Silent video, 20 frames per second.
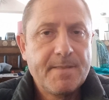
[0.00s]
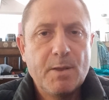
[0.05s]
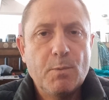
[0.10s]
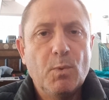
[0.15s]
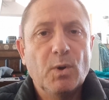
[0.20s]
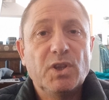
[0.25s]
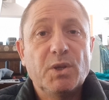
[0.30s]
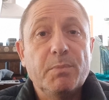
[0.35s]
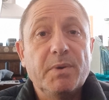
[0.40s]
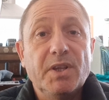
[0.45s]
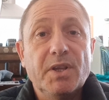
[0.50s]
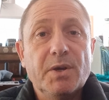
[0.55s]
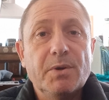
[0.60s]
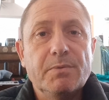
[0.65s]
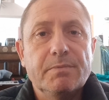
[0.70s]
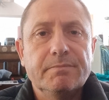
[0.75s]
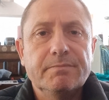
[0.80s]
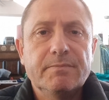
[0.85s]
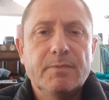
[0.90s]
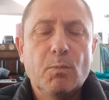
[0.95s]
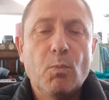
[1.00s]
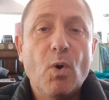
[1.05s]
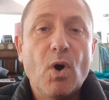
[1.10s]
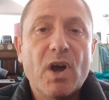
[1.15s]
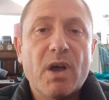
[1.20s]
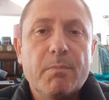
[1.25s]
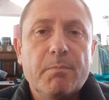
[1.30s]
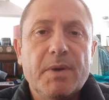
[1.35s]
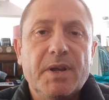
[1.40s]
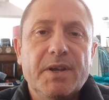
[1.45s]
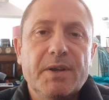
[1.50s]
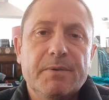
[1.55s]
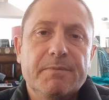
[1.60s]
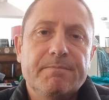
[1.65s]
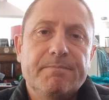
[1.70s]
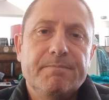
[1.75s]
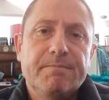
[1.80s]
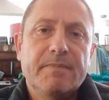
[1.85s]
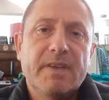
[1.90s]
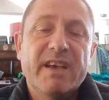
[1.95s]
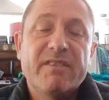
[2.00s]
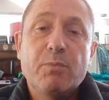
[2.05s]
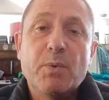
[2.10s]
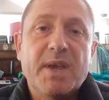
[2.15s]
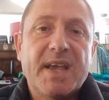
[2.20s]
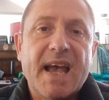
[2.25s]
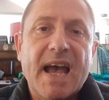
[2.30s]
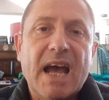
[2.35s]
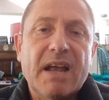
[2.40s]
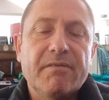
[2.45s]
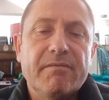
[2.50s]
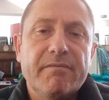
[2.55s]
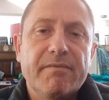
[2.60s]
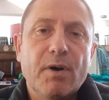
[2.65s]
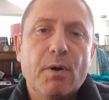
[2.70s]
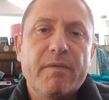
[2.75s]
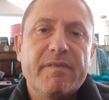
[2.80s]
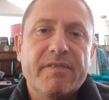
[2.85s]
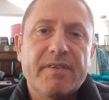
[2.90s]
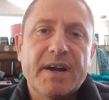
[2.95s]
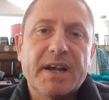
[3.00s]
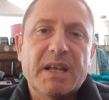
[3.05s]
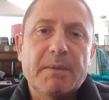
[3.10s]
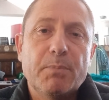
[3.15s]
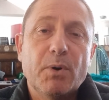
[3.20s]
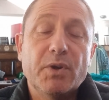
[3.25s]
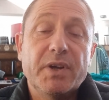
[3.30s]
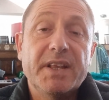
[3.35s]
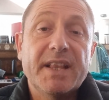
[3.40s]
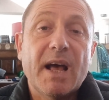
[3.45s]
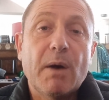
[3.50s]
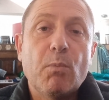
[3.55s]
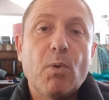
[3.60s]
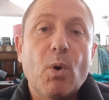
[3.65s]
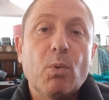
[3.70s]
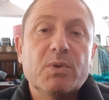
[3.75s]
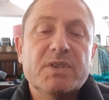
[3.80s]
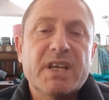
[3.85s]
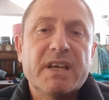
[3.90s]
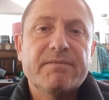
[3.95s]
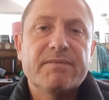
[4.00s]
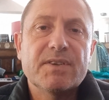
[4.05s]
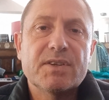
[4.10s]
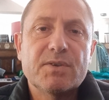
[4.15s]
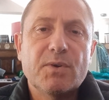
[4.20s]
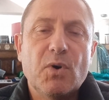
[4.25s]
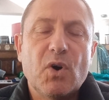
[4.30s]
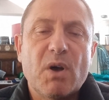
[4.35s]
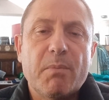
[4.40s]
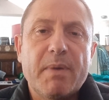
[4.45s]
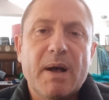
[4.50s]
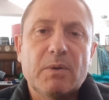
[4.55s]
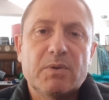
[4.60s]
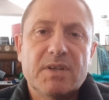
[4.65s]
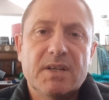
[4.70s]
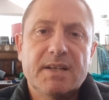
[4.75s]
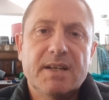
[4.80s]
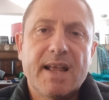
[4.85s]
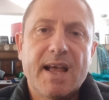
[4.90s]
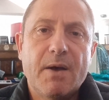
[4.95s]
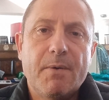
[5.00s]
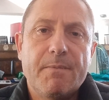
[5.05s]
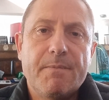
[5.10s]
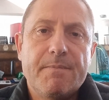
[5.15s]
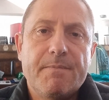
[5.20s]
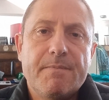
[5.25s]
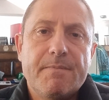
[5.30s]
What do we do? What can we do? If we can't vote for anybody that won't even talk about it now,